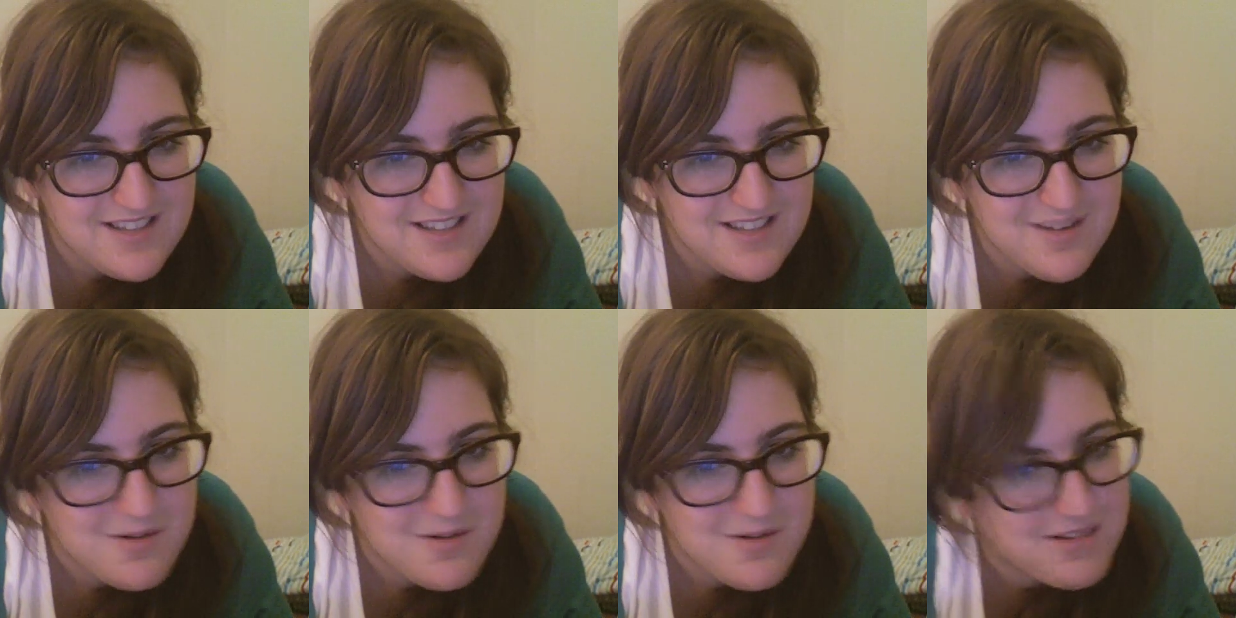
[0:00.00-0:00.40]

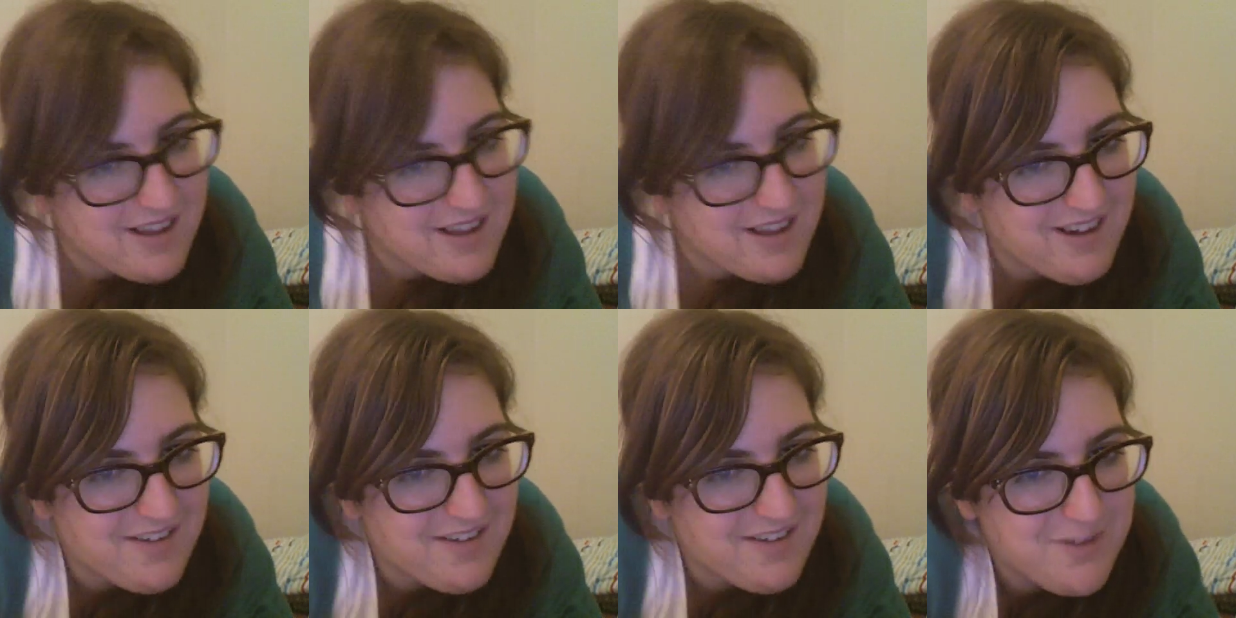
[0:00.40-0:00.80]
So
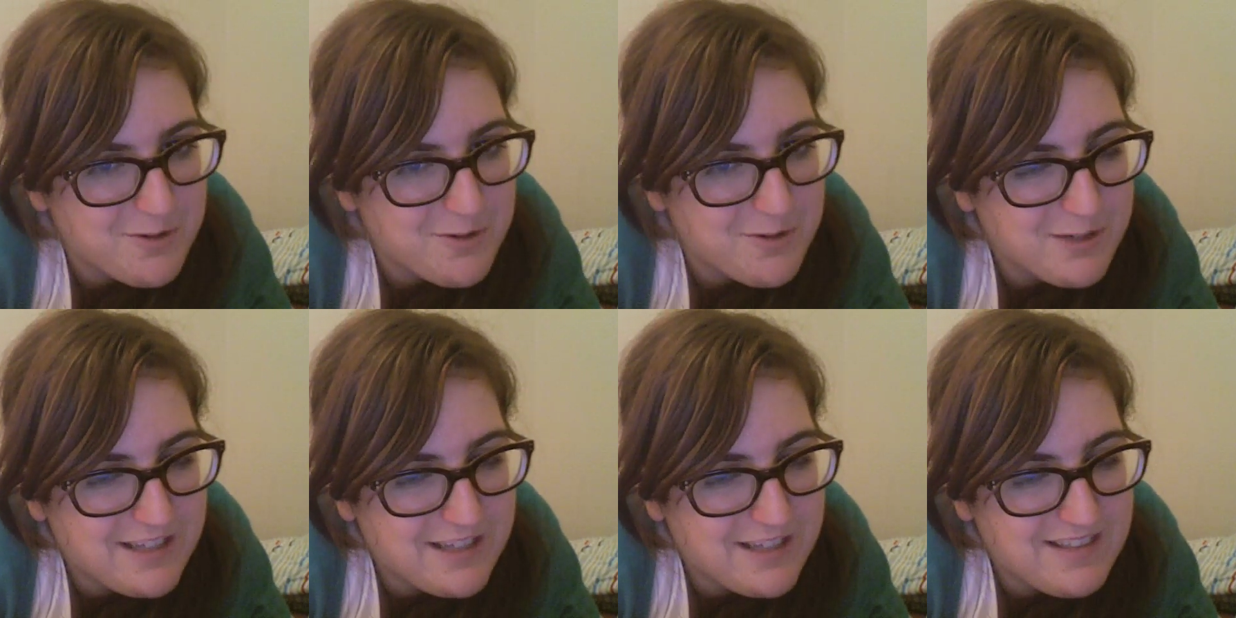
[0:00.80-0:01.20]
Claire, if
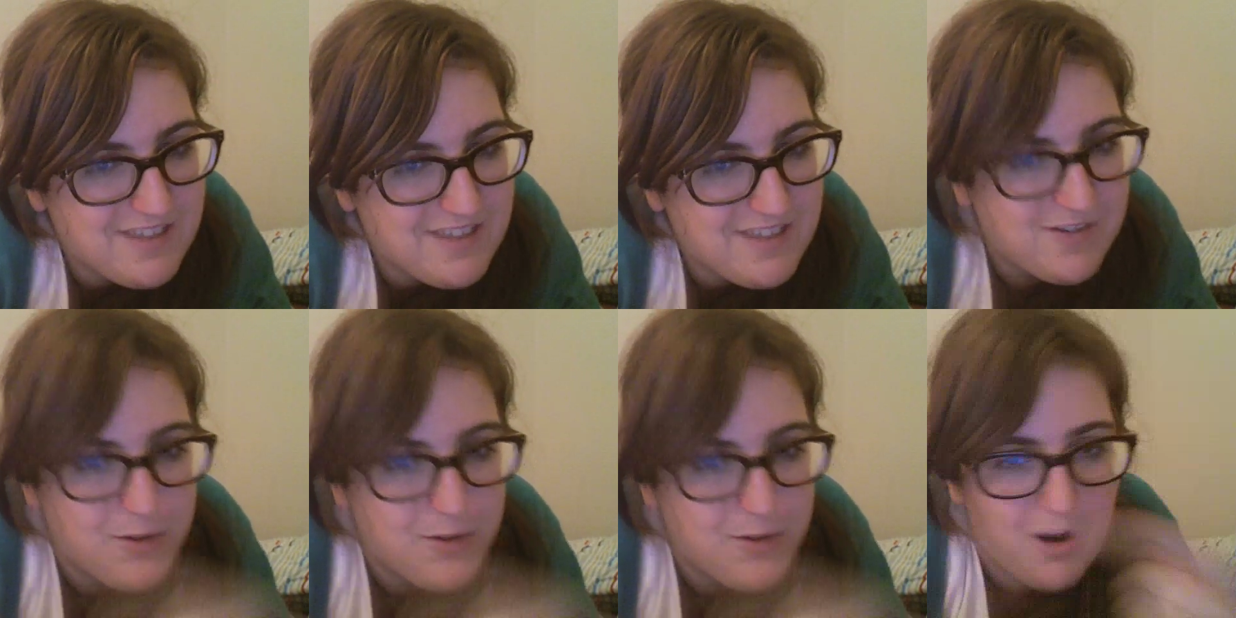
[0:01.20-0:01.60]

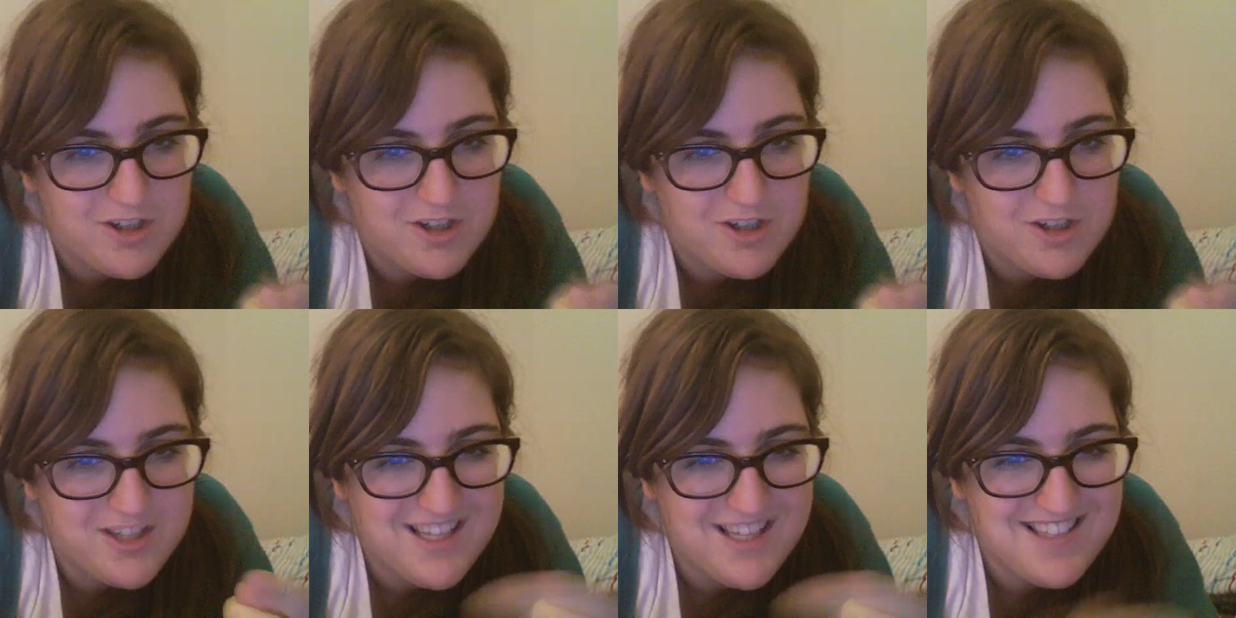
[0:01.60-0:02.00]
you
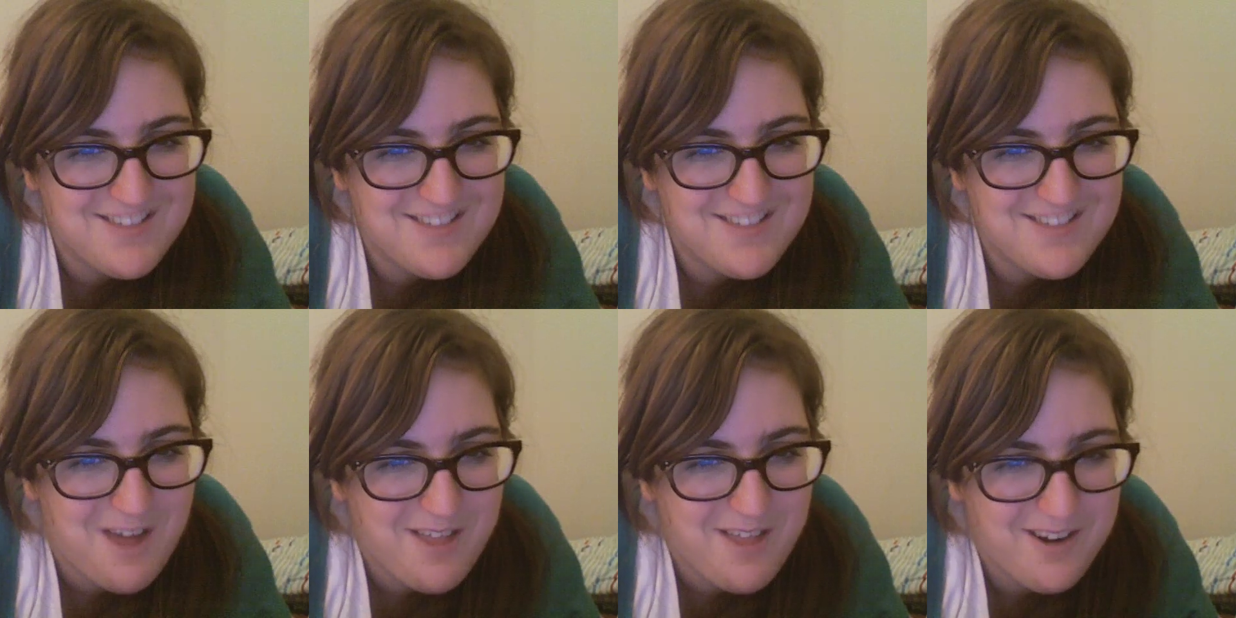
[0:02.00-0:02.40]
watch this,
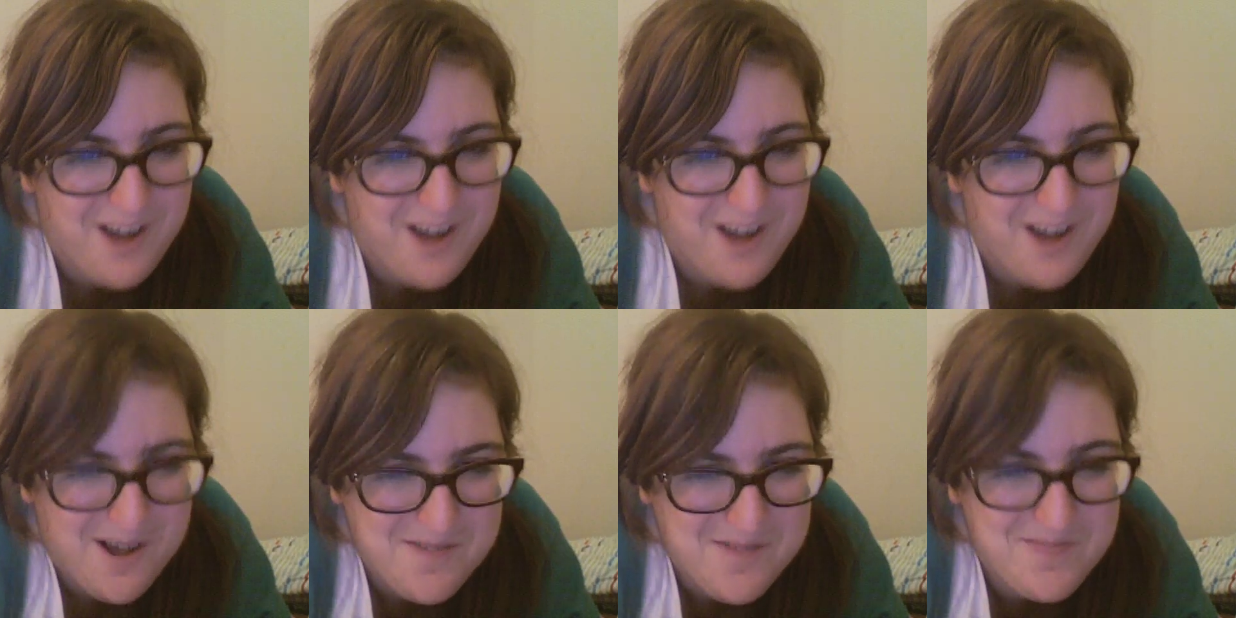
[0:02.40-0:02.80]
rather,
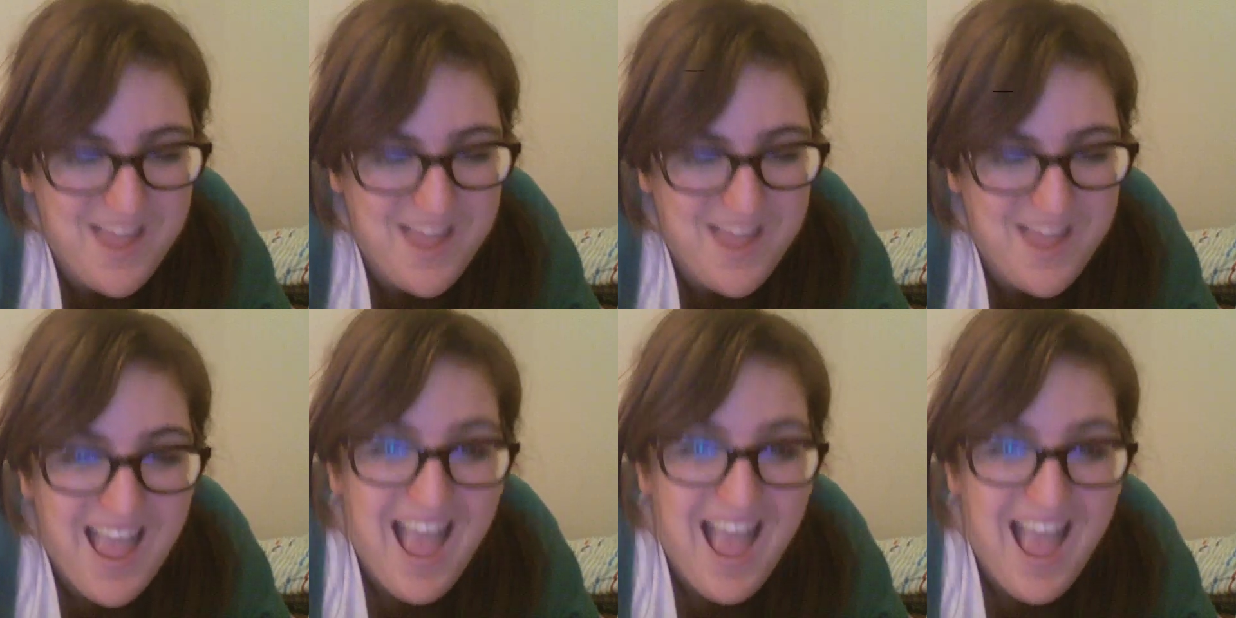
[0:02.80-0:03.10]
I